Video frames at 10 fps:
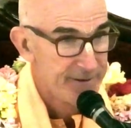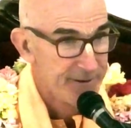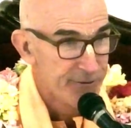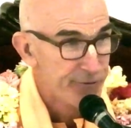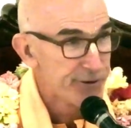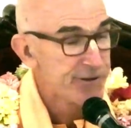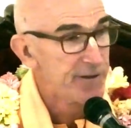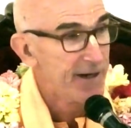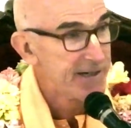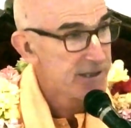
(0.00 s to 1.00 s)
Krishna
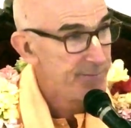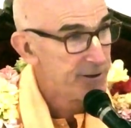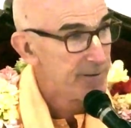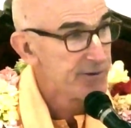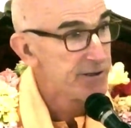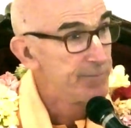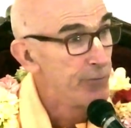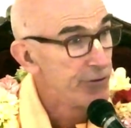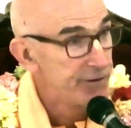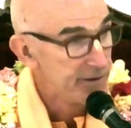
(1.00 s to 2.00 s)
likes to become
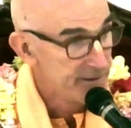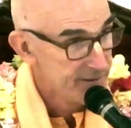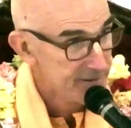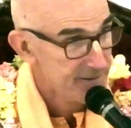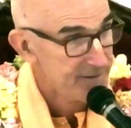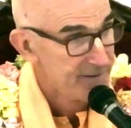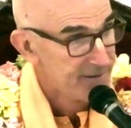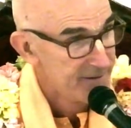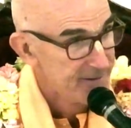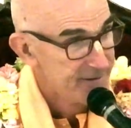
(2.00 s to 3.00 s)
subordinate
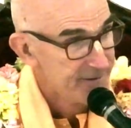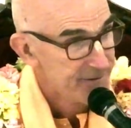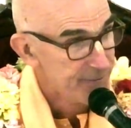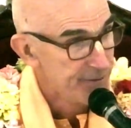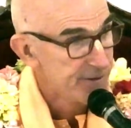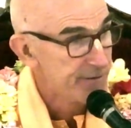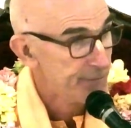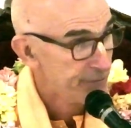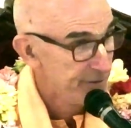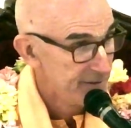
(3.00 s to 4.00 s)
to his
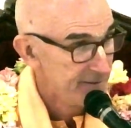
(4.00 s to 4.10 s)
devotee.